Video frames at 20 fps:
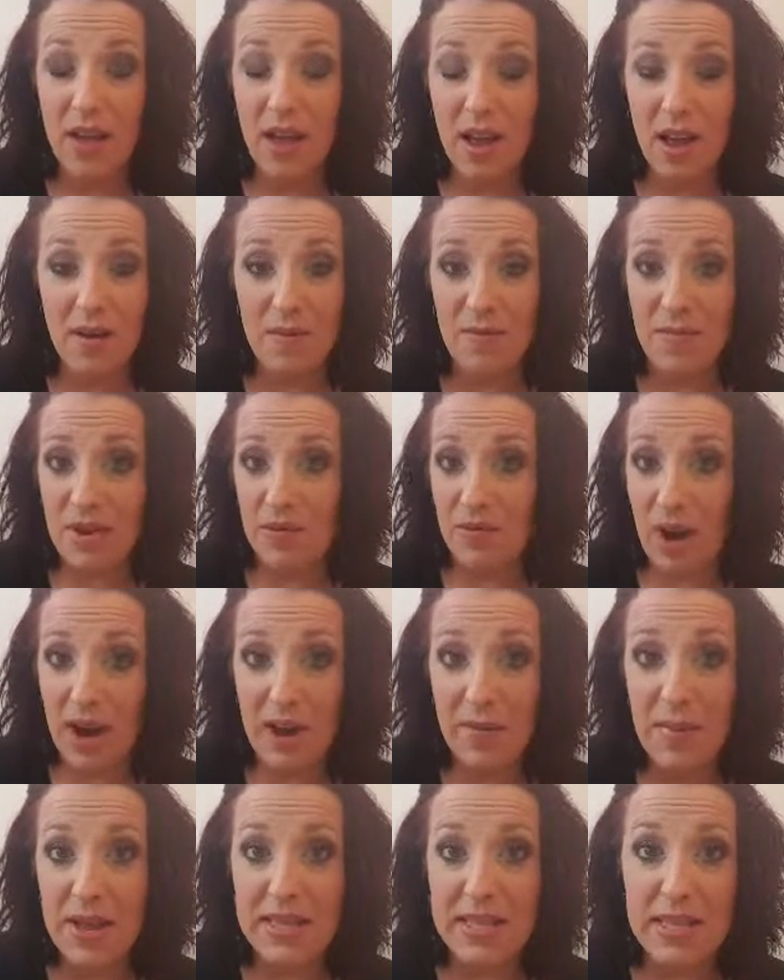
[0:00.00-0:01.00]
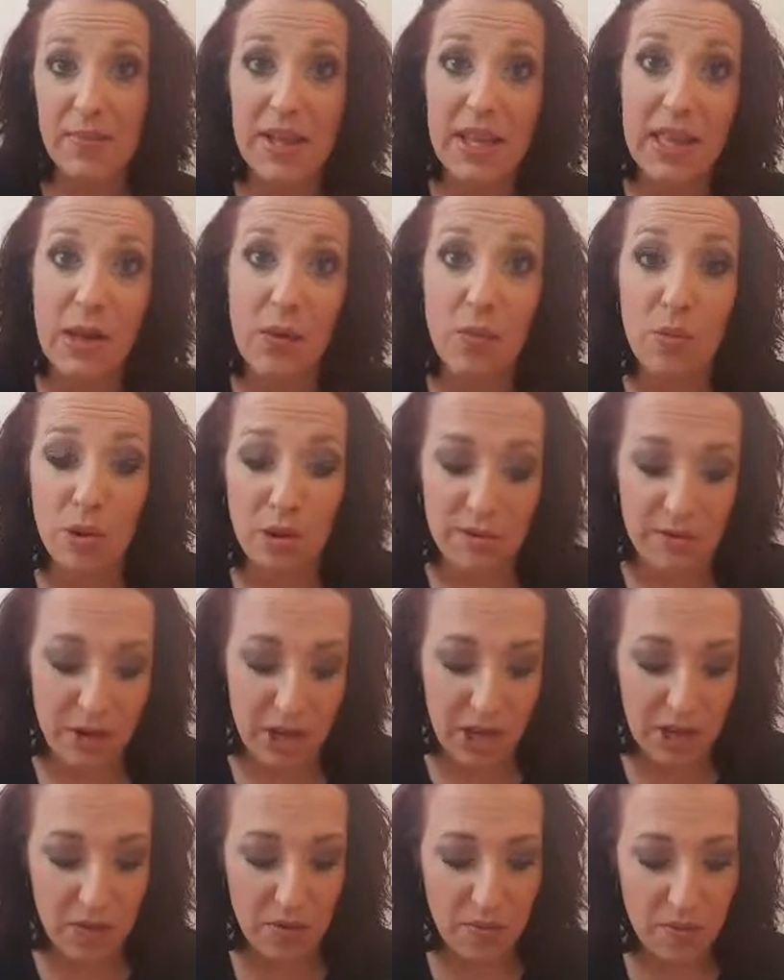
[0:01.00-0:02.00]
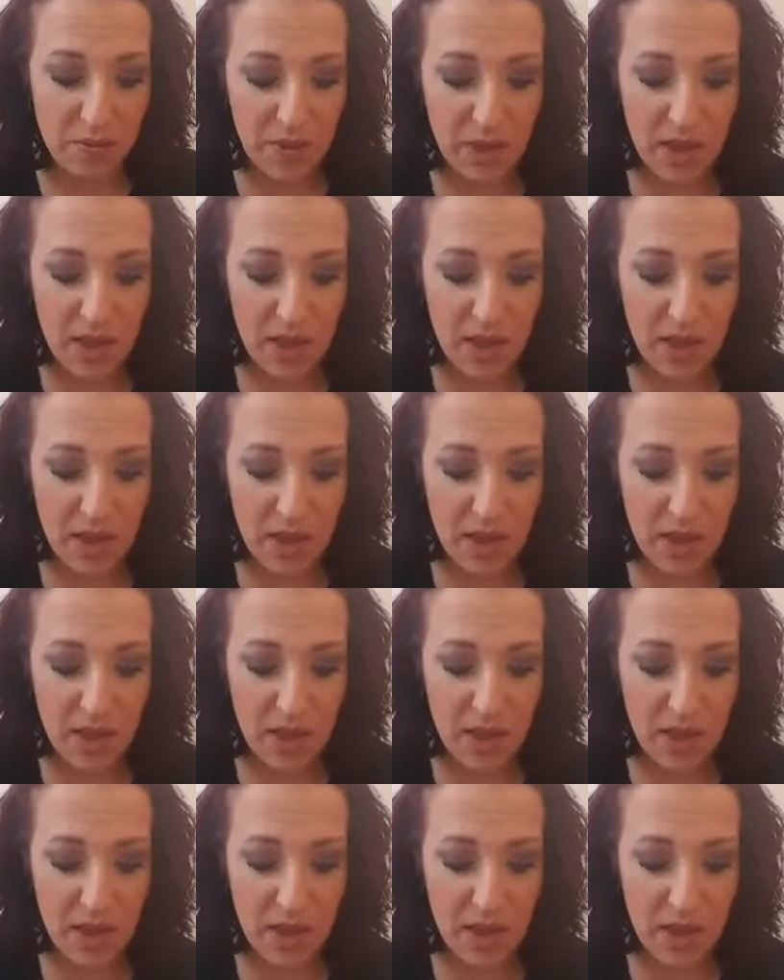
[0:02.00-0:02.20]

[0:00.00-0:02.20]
and recommend something that will work for you.